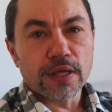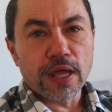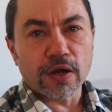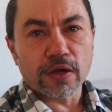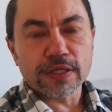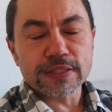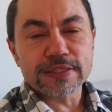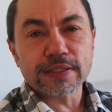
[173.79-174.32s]
And I
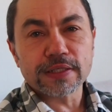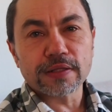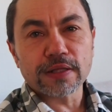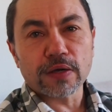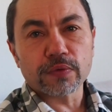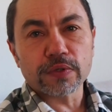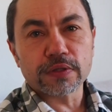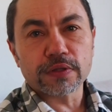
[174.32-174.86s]
could see
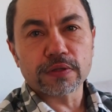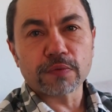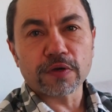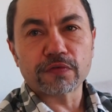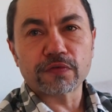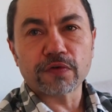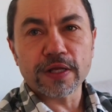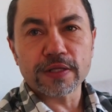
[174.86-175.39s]
that with my
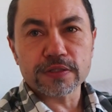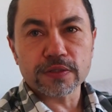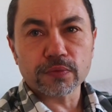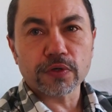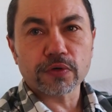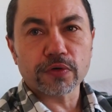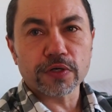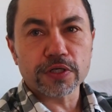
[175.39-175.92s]
friends that
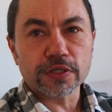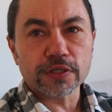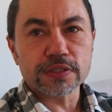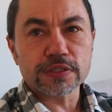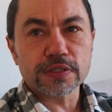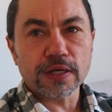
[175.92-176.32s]
were Christians.